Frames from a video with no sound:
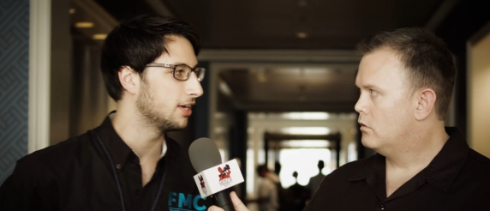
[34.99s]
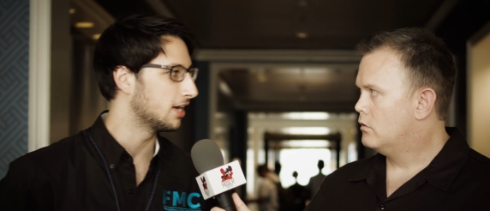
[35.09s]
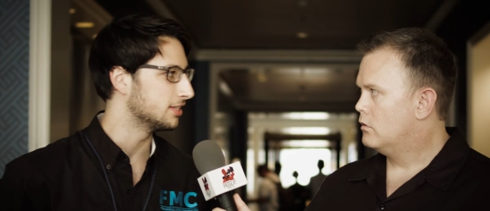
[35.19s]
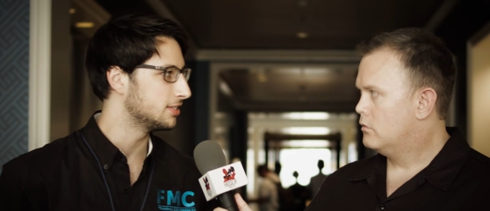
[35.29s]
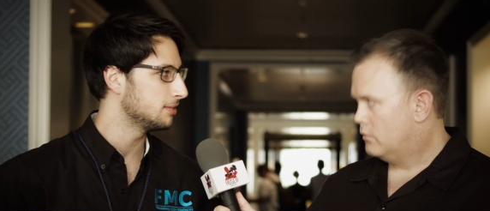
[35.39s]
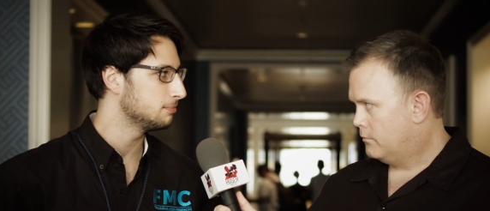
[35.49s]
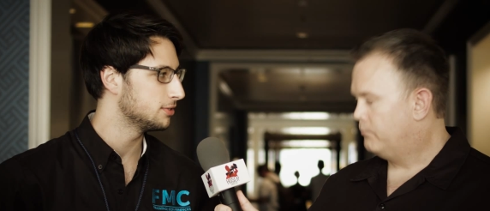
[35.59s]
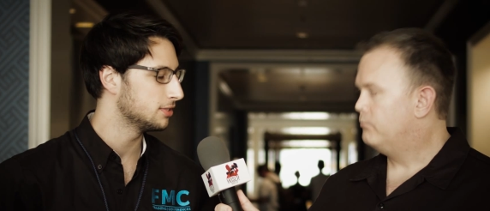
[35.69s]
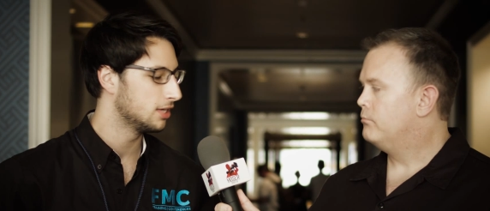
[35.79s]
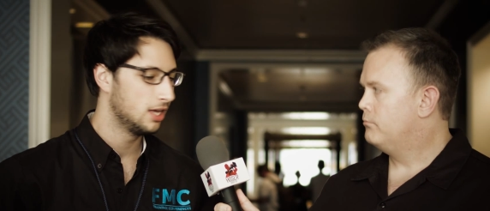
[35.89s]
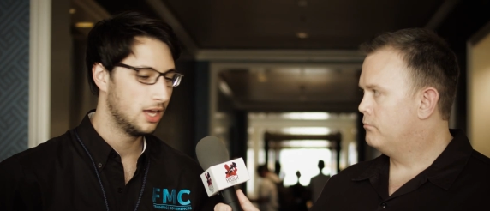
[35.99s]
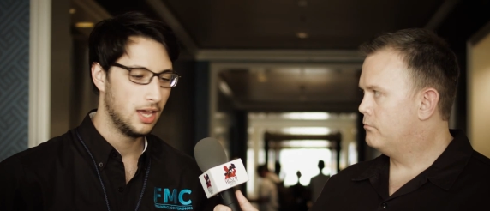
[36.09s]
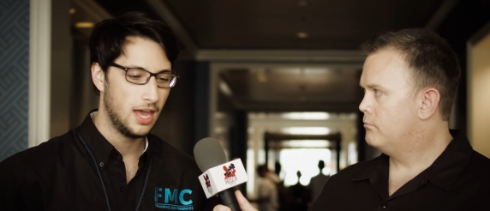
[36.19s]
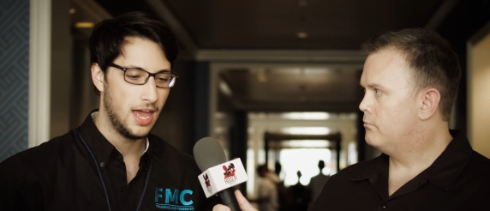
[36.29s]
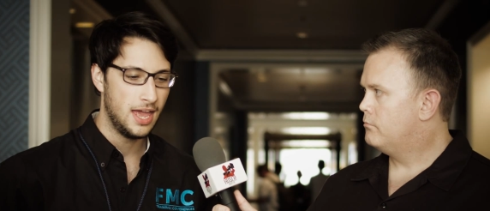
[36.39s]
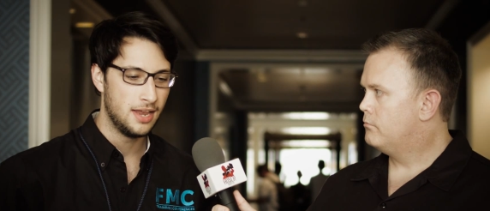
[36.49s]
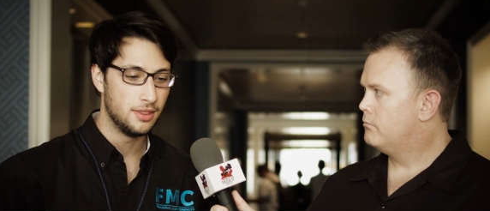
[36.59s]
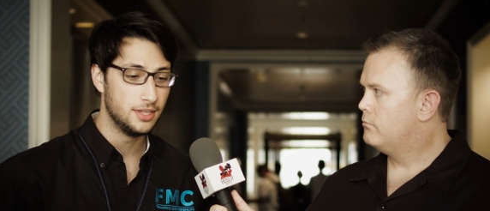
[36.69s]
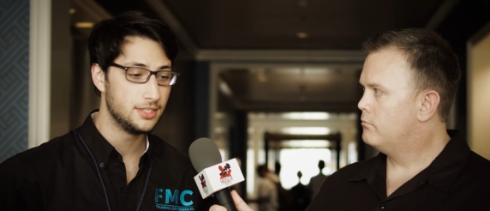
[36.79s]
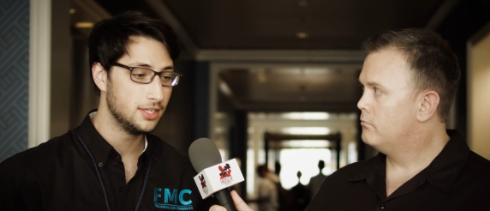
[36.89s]
Speaker 1: Concepts. Mm-hmm.
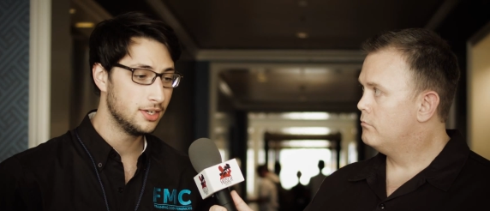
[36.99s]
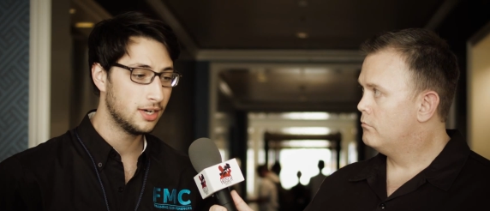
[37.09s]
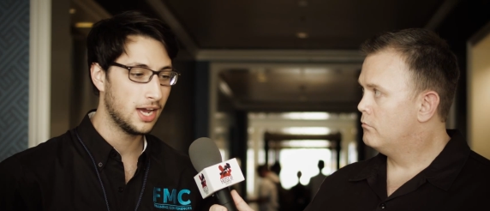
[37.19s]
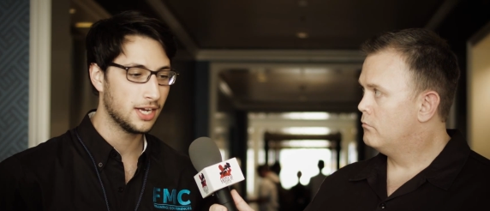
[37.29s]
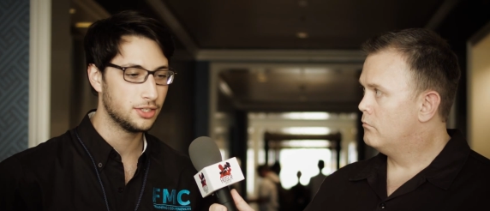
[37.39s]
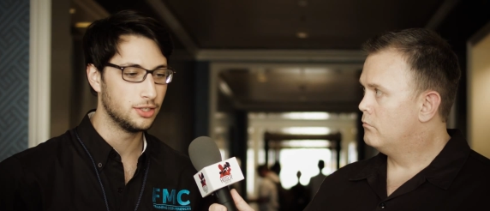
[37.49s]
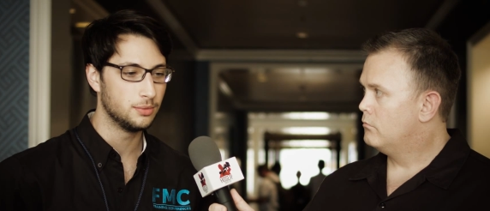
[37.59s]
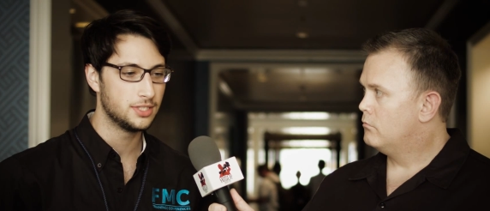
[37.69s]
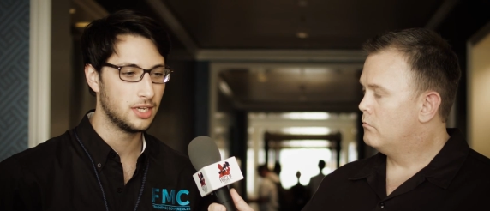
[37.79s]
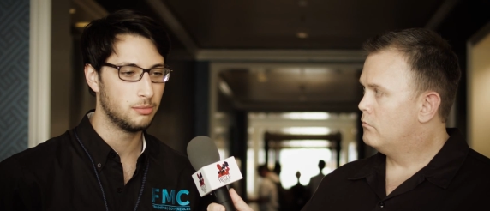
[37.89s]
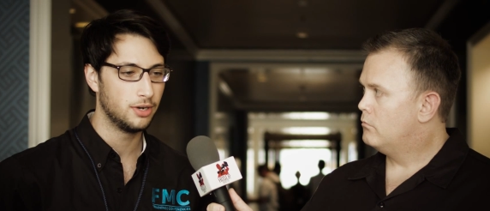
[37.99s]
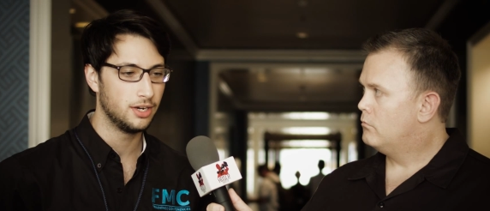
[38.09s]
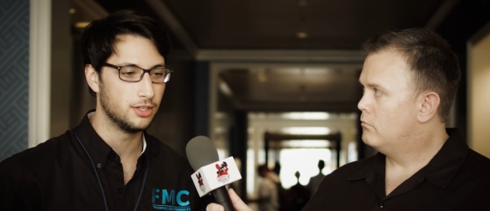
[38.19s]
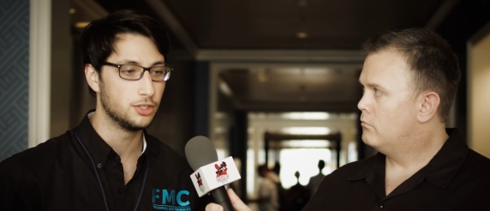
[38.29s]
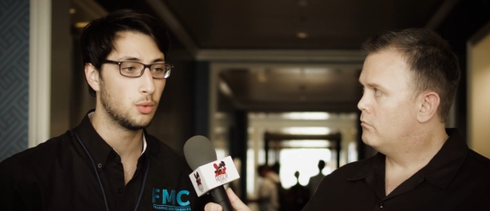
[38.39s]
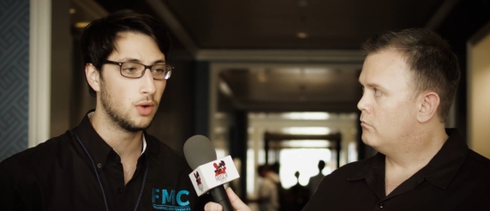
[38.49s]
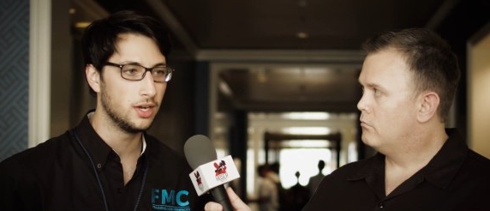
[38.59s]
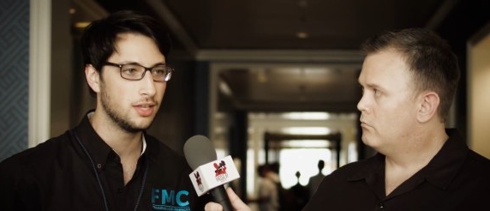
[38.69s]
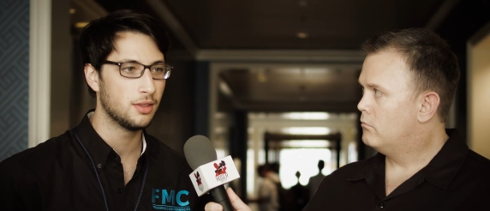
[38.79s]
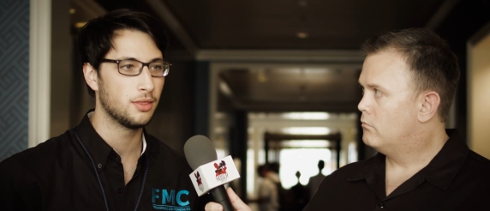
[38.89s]
And this year, actually, we celebrated the
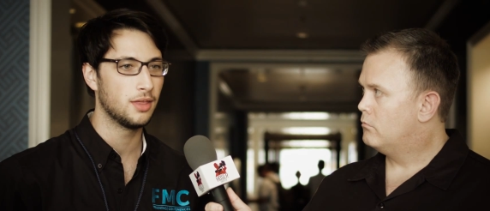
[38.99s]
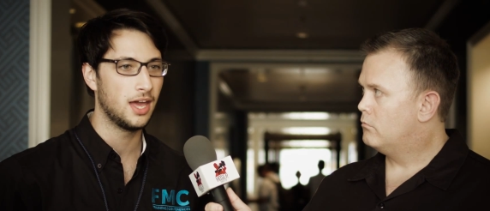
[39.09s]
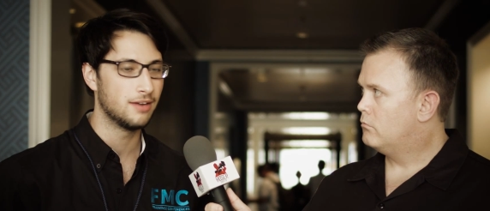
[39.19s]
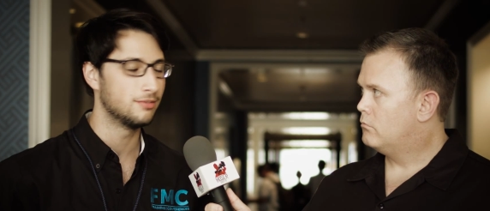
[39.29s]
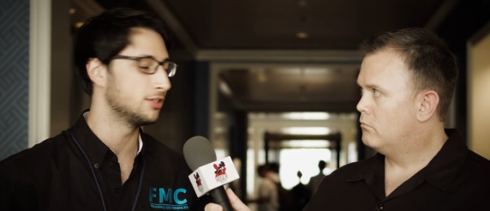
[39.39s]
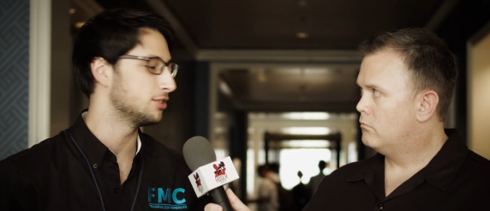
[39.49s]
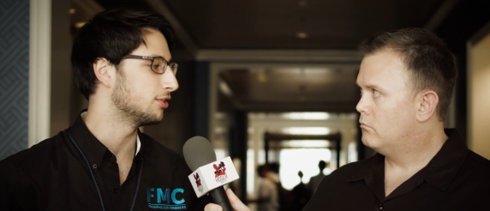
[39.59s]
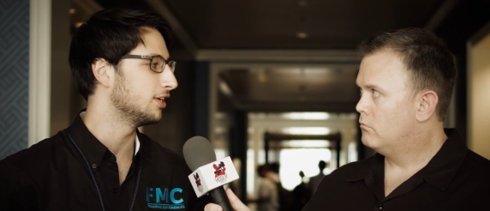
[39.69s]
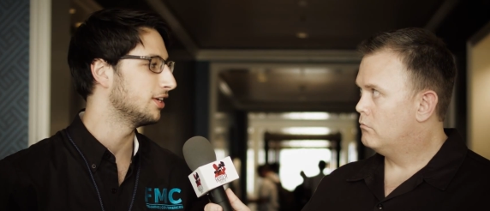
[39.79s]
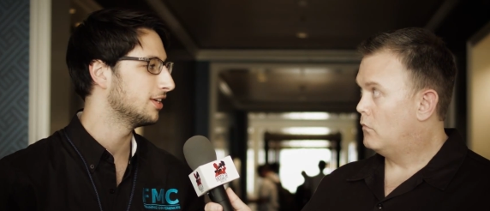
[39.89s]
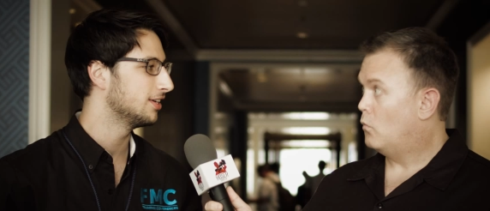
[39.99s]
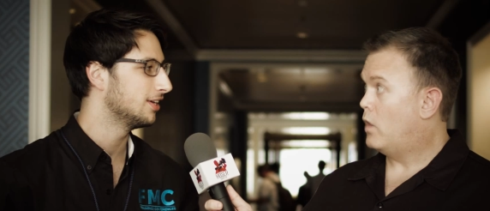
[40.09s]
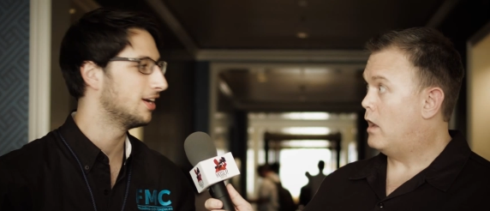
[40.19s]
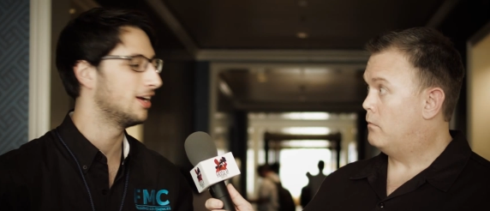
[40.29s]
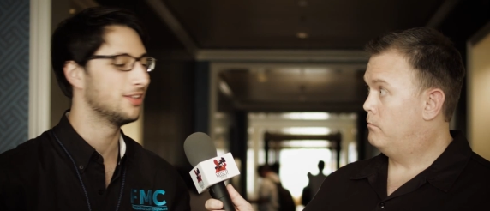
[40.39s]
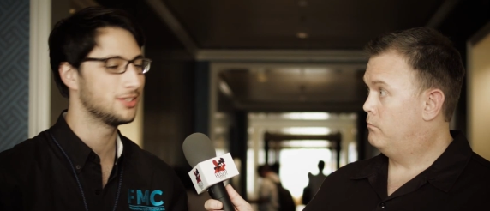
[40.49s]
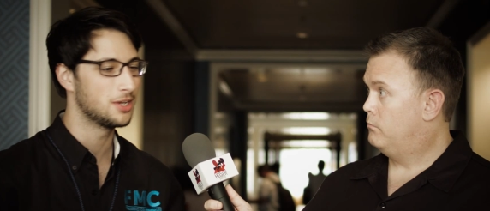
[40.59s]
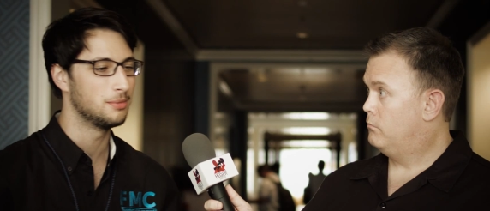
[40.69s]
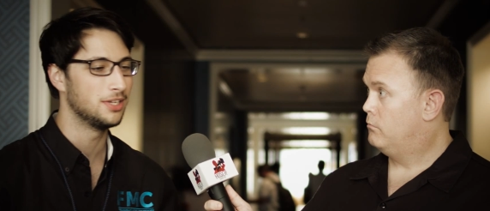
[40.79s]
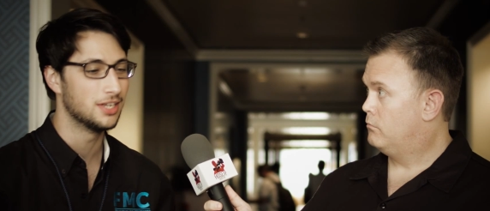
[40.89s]
20th anniversary uh, this
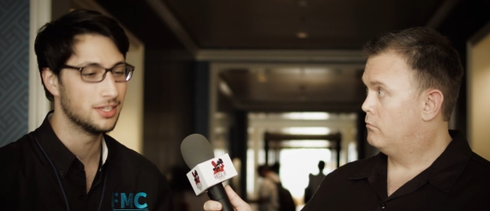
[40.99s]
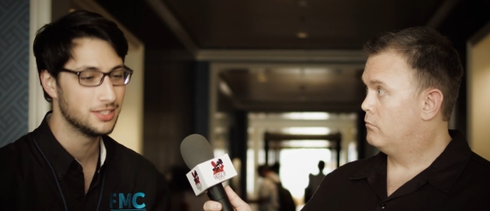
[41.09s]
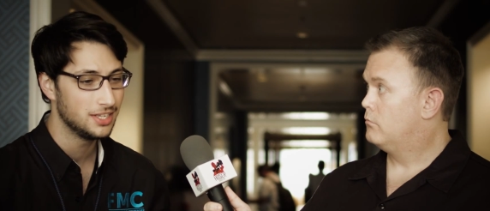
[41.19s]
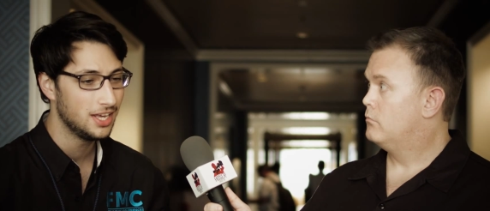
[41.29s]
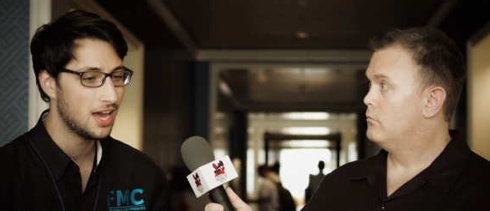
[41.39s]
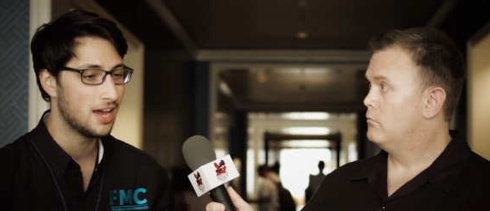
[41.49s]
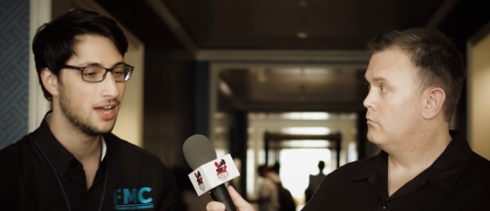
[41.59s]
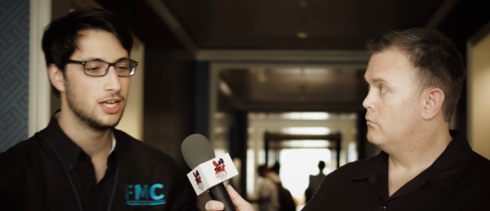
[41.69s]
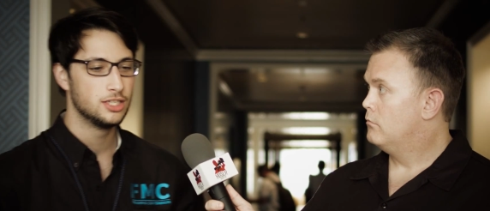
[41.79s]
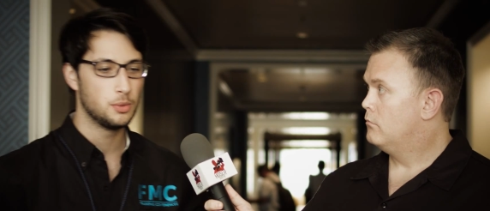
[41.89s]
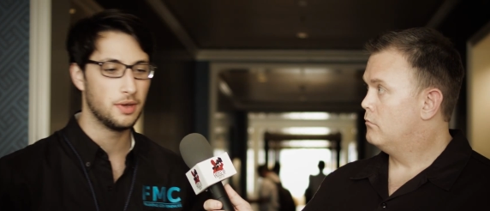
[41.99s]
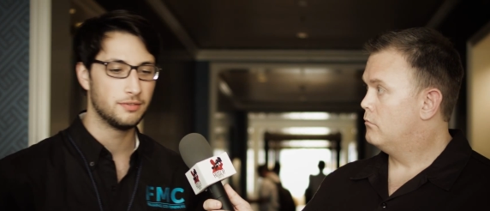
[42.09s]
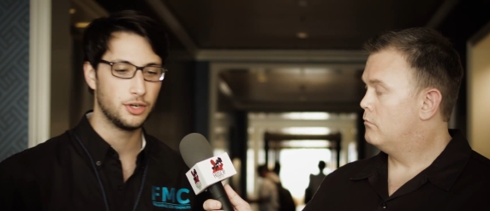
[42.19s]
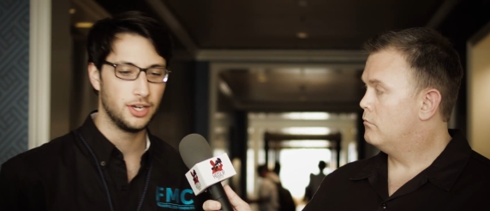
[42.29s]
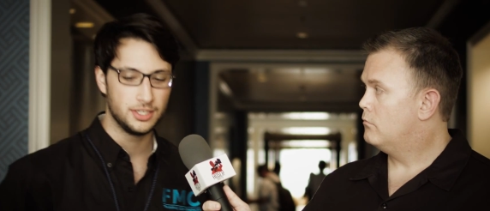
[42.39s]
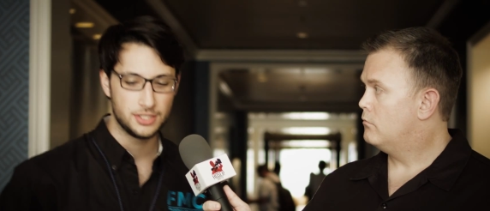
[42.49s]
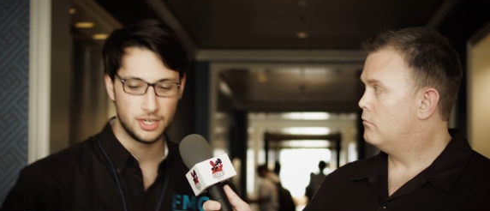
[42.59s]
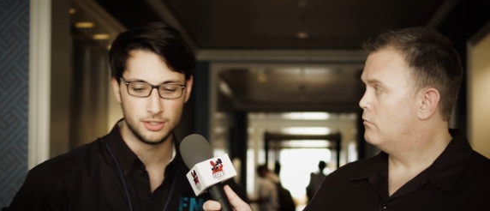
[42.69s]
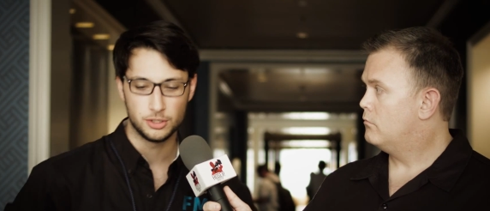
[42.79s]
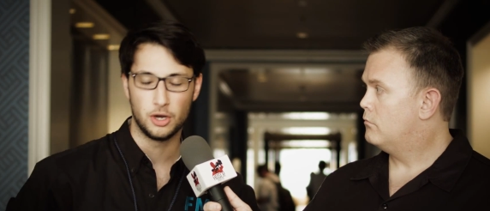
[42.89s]
company does. Yeah. So we have training
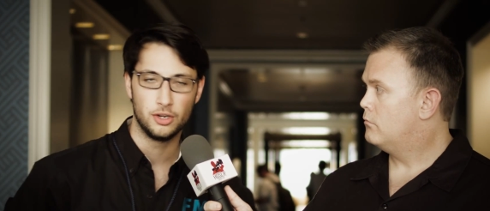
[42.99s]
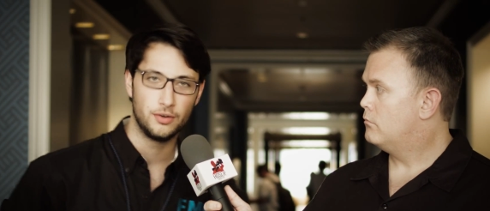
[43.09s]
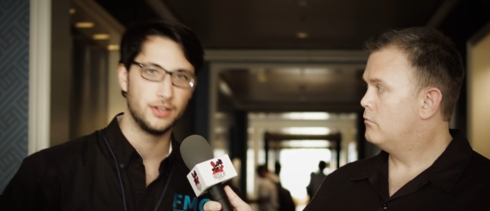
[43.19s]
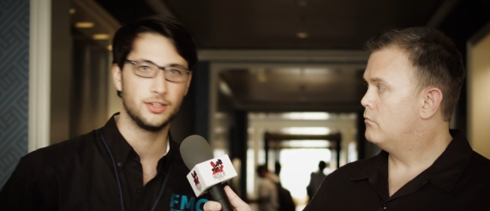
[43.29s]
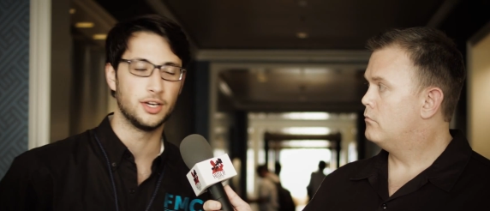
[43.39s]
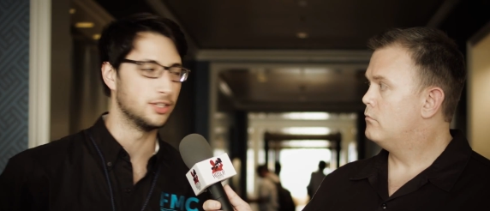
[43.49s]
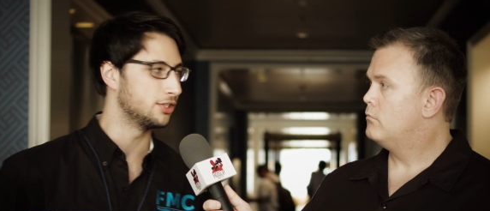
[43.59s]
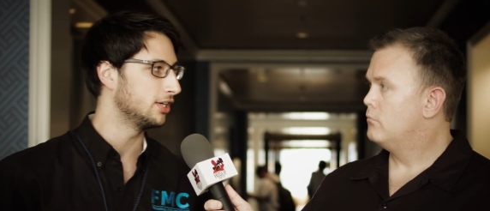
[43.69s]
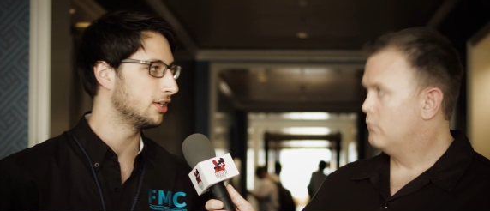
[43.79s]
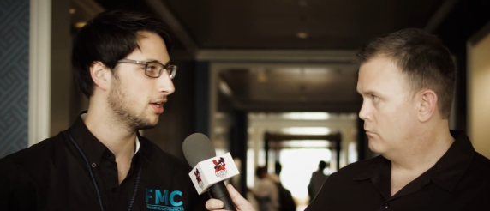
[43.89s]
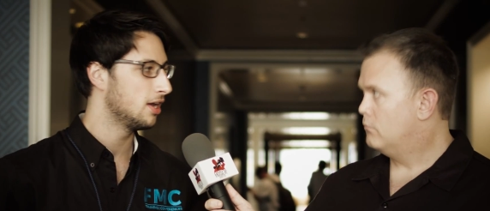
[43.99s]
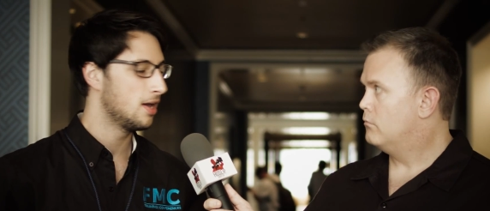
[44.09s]
centers all around the country,